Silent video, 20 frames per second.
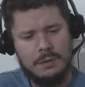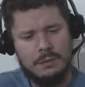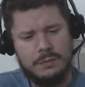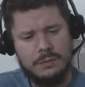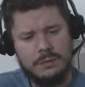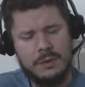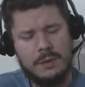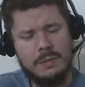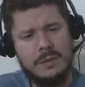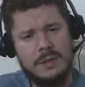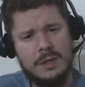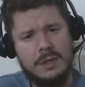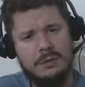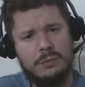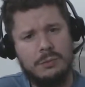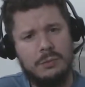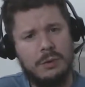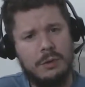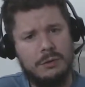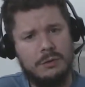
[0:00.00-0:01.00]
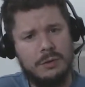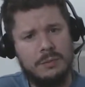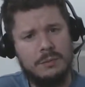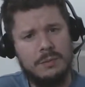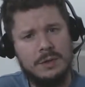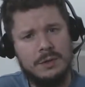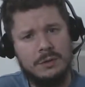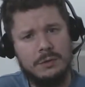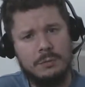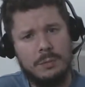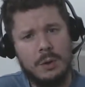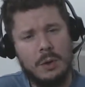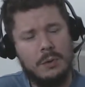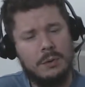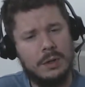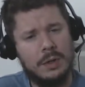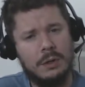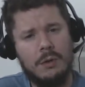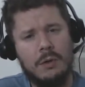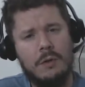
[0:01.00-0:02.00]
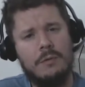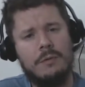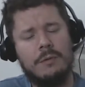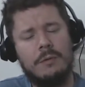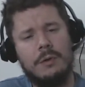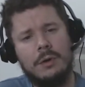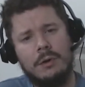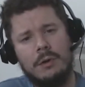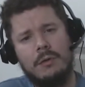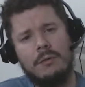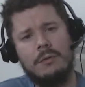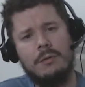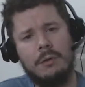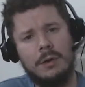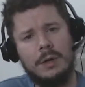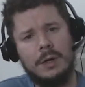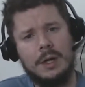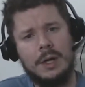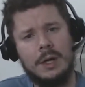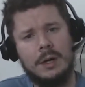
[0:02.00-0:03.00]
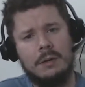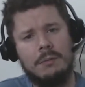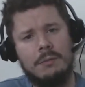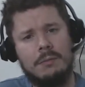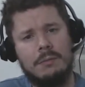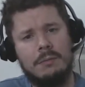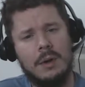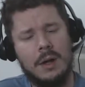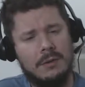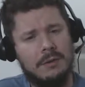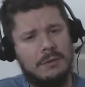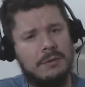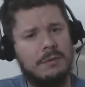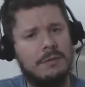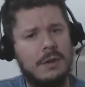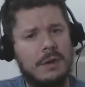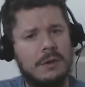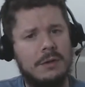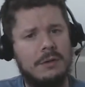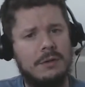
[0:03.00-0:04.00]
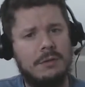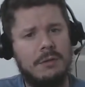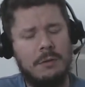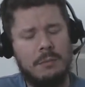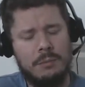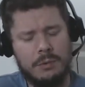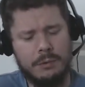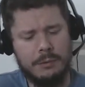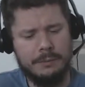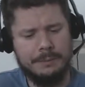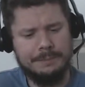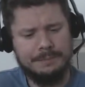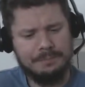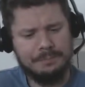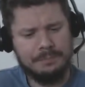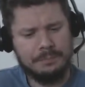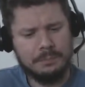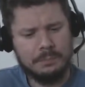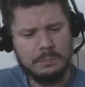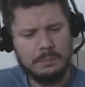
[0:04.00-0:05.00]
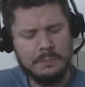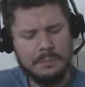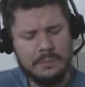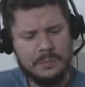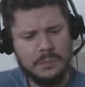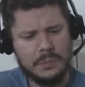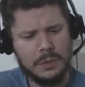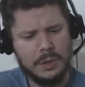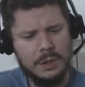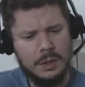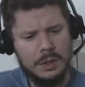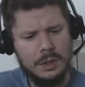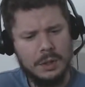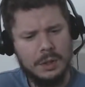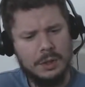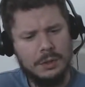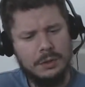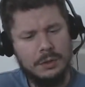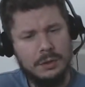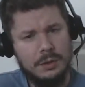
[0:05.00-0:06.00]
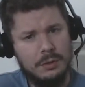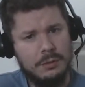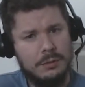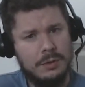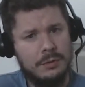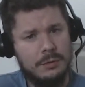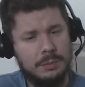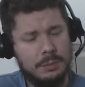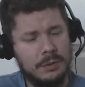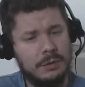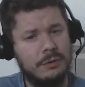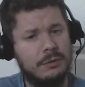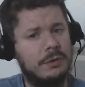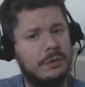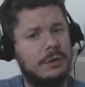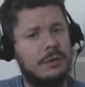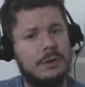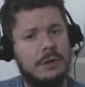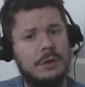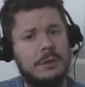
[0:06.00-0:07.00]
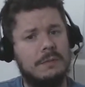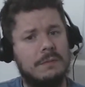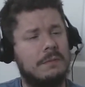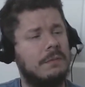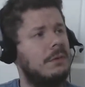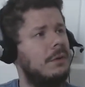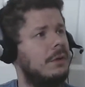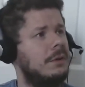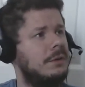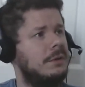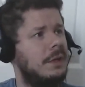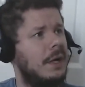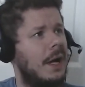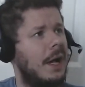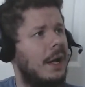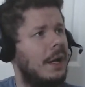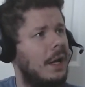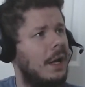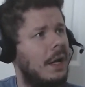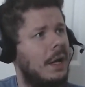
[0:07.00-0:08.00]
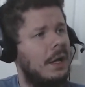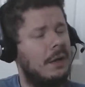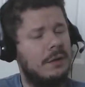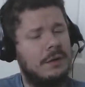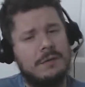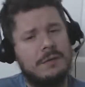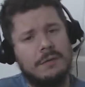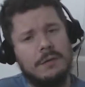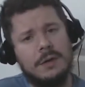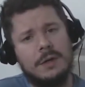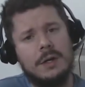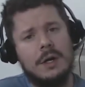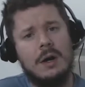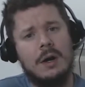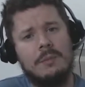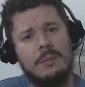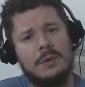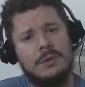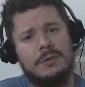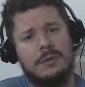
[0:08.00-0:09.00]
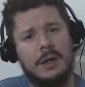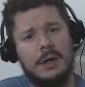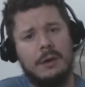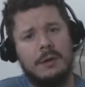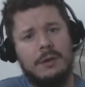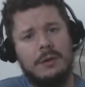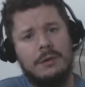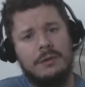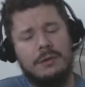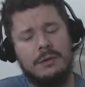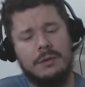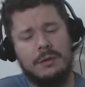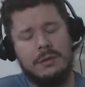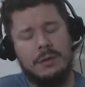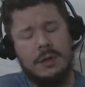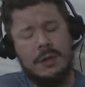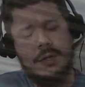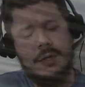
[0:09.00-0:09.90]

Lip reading: Some of these words can be spoken over and over again, but it's very simple. This person could have looked at different commentaries and